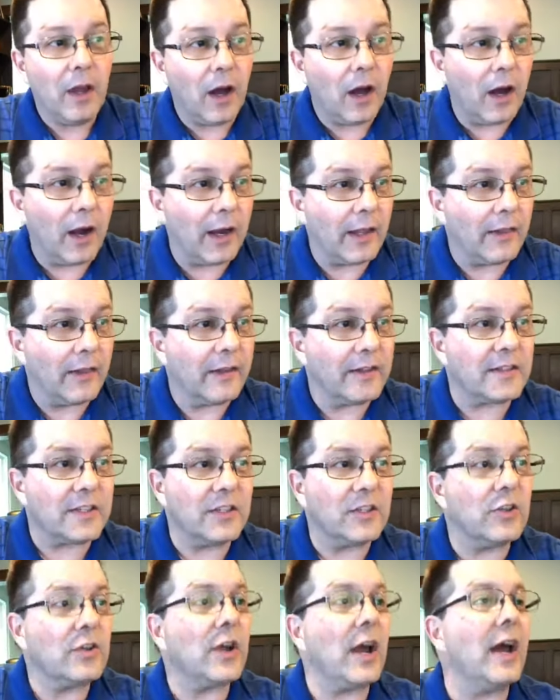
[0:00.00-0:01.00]
All right,
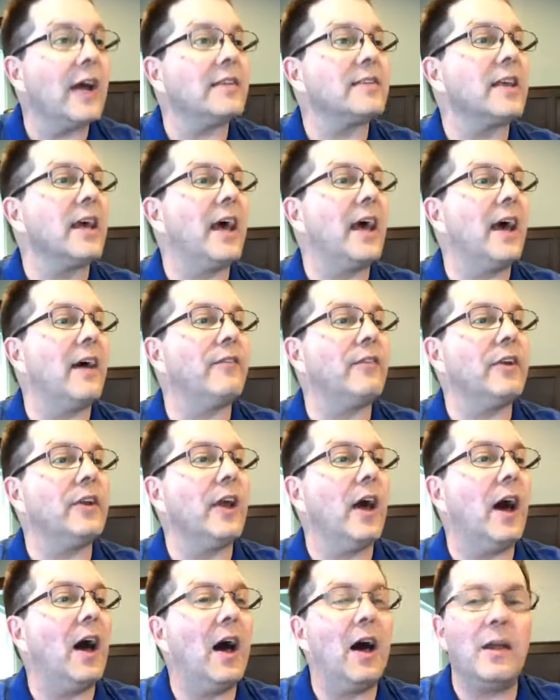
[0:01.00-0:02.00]
listen, you guys have
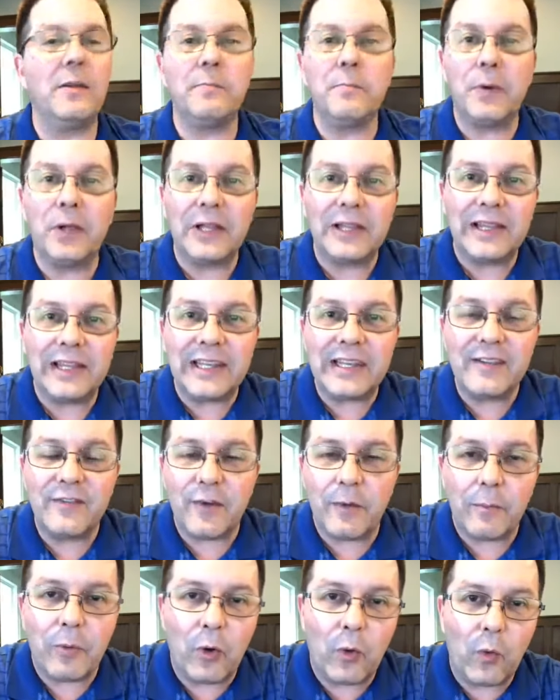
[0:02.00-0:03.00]
an
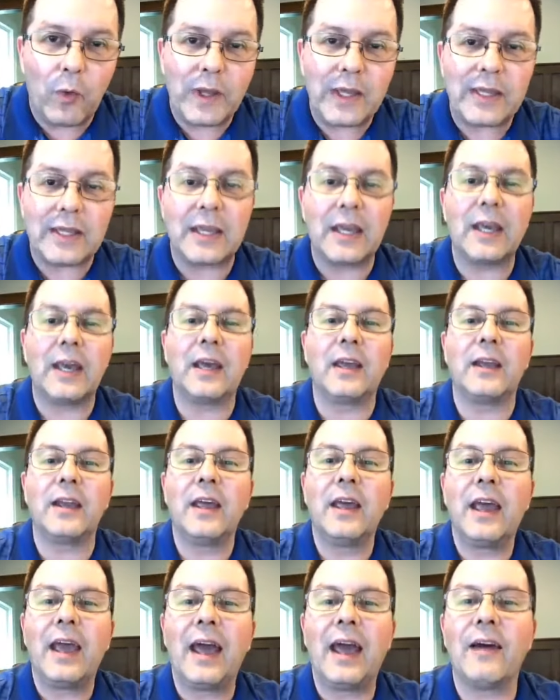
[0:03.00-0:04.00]
unbelievable weekend.
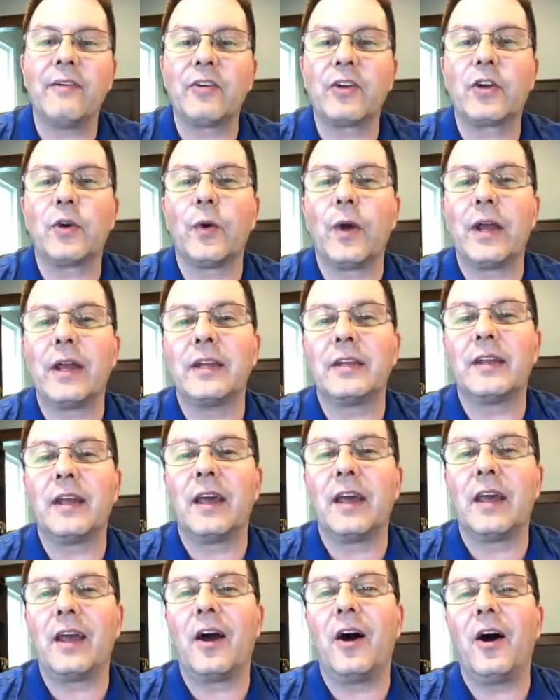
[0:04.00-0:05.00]
Have a great
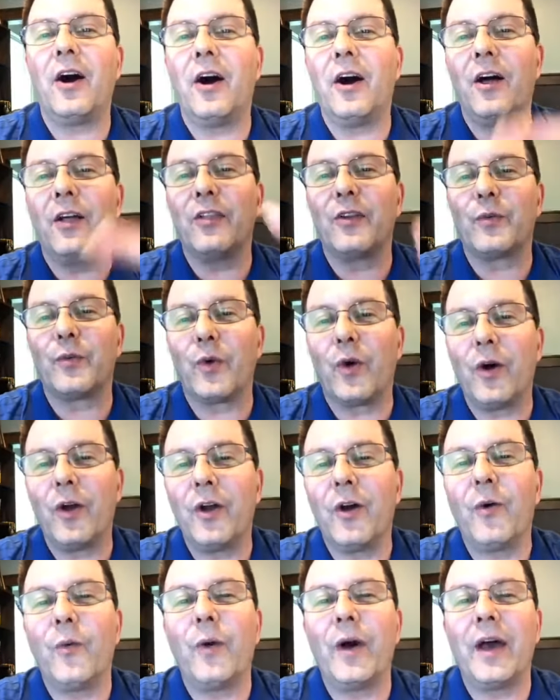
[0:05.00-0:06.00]
day. Oh, the
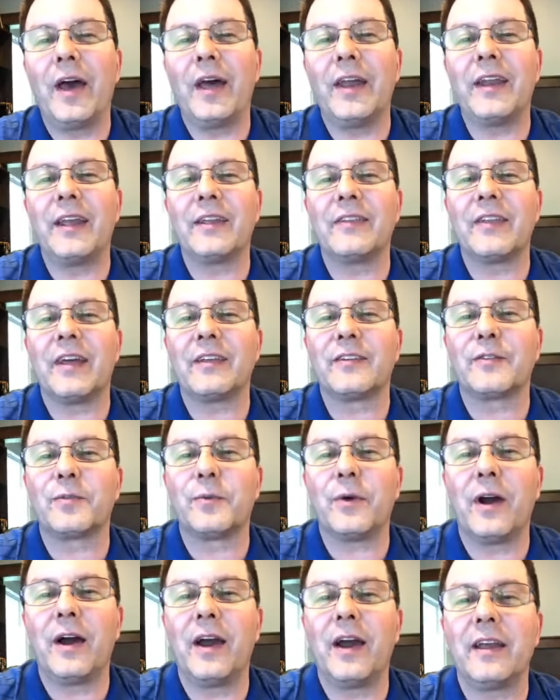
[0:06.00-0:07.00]
royal wedding. That's
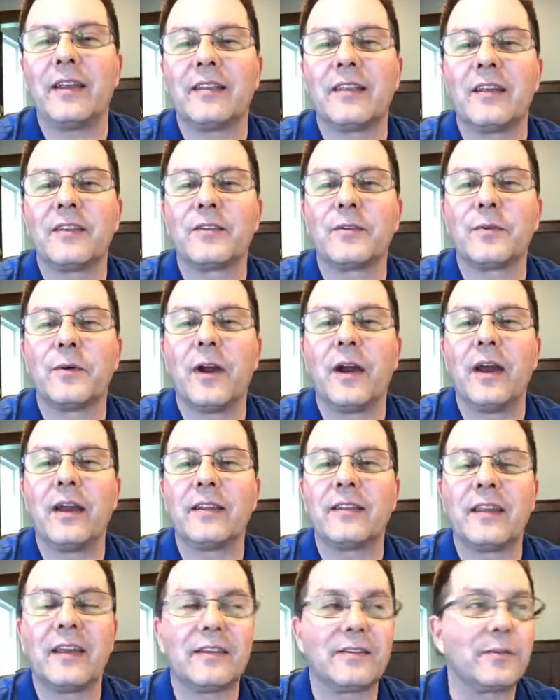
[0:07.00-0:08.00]
right. That's
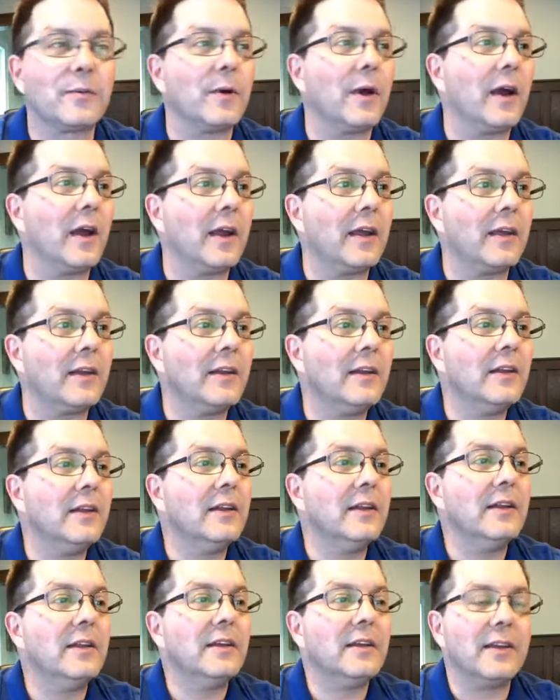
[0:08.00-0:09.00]
right. That's right.
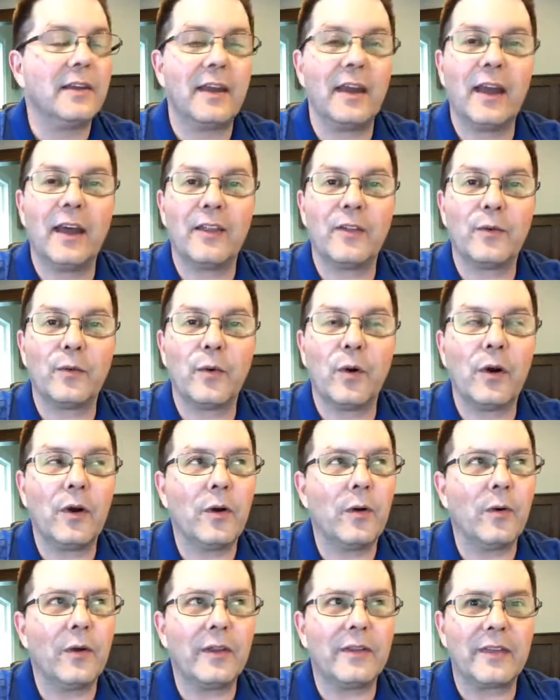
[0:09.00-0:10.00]
Yeah, the
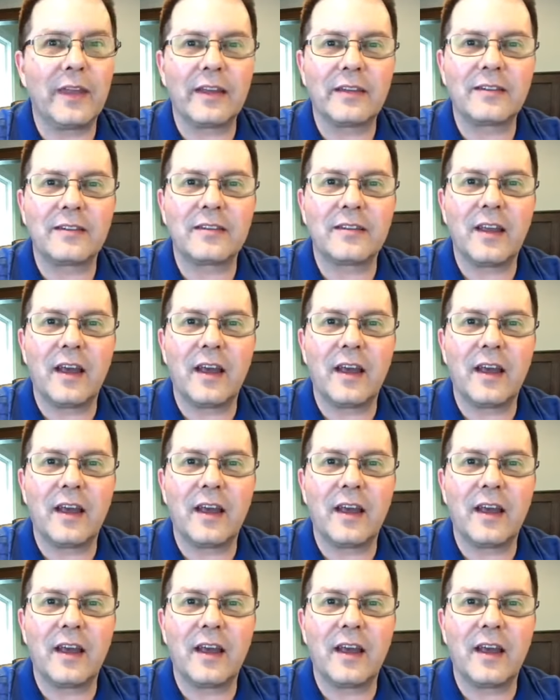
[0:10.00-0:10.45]
royal, is that